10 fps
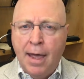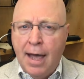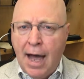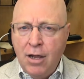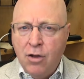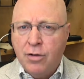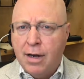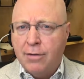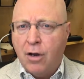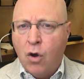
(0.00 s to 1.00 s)
How to use it
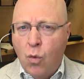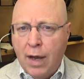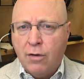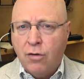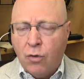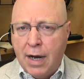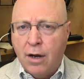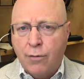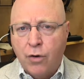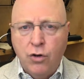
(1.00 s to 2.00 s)
as a quick
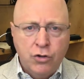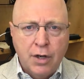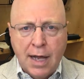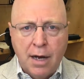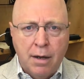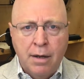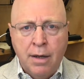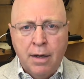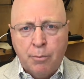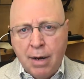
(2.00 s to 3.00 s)
screener for who should get a
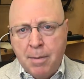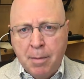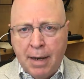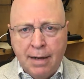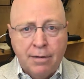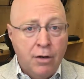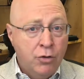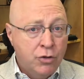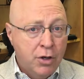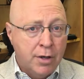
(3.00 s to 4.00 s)
premium lens and who
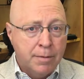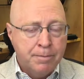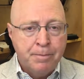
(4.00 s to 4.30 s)
shouldn't.